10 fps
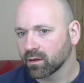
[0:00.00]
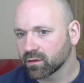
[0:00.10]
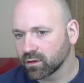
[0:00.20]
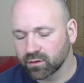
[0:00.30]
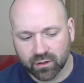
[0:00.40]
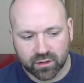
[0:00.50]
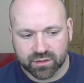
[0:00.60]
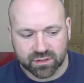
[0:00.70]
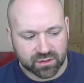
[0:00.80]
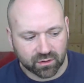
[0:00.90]
You
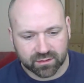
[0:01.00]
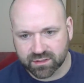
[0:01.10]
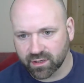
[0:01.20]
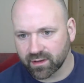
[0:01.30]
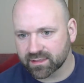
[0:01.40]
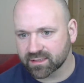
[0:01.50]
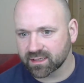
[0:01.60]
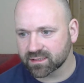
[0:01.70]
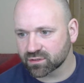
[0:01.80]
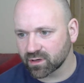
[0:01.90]
just got to.
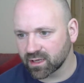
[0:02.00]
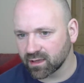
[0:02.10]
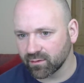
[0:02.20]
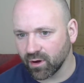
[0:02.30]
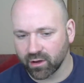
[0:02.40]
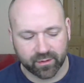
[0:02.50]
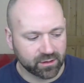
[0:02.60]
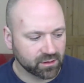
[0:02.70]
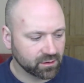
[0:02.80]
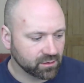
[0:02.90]
It's tricky at the
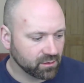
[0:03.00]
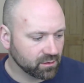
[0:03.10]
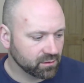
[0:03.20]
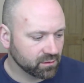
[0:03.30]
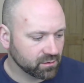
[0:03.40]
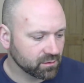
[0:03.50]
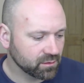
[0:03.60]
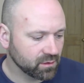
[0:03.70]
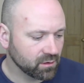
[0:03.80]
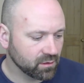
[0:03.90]
moment.
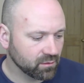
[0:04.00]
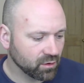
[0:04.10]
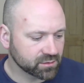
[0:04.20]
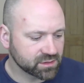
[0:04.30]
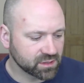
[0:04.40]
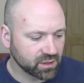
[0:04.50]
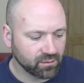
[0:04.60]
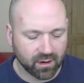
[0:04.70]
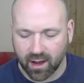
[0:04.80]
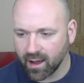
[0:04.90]
You got to.